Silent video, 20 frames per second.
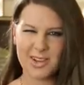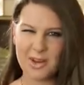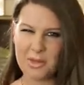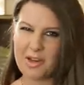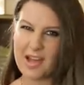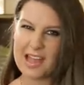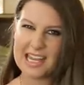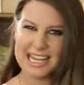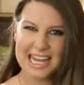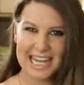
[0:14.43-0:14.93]
not
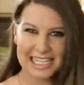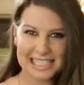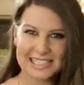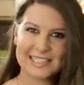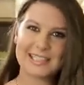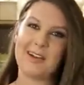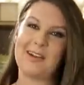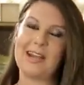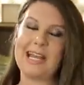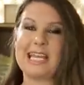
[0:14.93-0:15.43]
that I
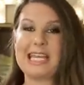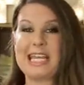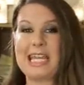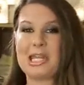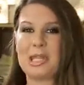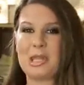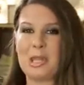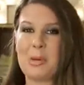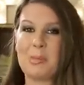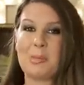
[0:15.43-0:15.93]
necessarily
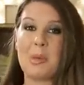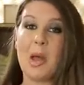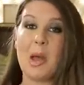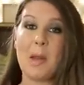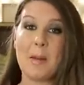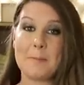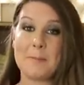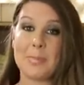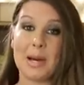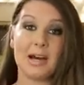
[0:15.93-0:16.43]
need them,
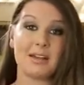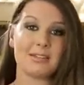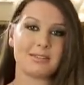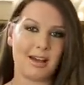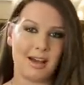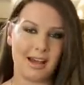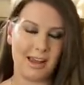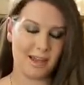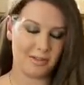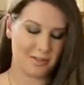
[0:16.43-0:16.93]
but
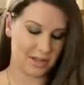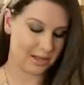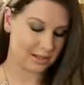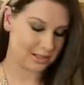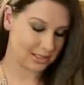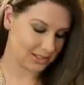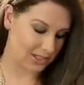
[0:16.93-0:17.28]
I love it.